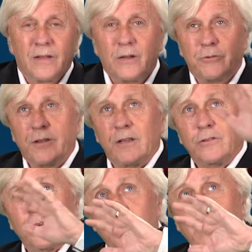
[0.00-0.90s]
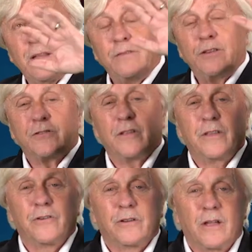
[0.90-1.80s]
and he was saying, don't add this to
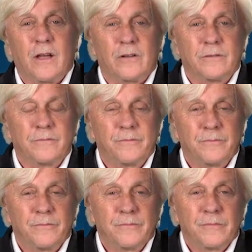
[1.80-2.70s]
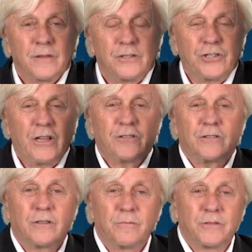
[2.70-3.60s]
their account.
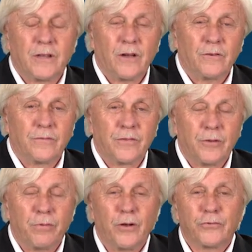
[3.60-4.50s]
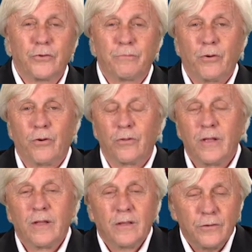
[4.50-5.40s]
Jesus himself, the Apostle Paul.
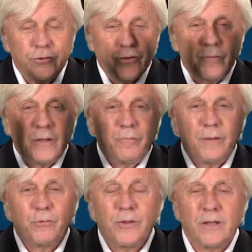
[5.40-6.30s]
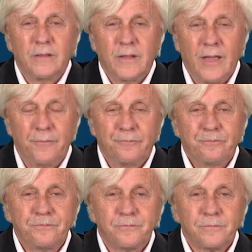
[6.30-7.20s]
There's so many people we can name.
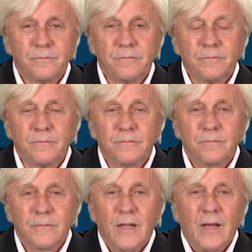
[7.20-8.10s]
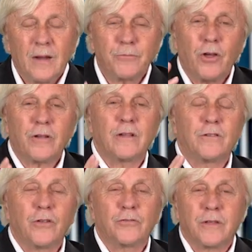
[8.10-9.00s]
And I'm
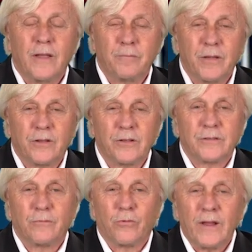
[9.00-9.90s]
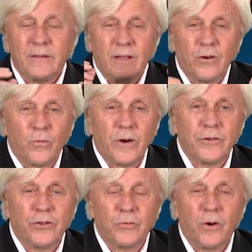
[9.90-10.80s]
talking to you today because right now where
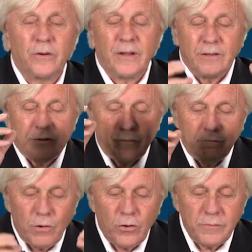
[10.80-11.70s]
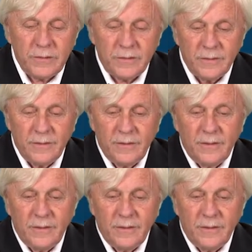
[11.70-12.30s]
you are is a moment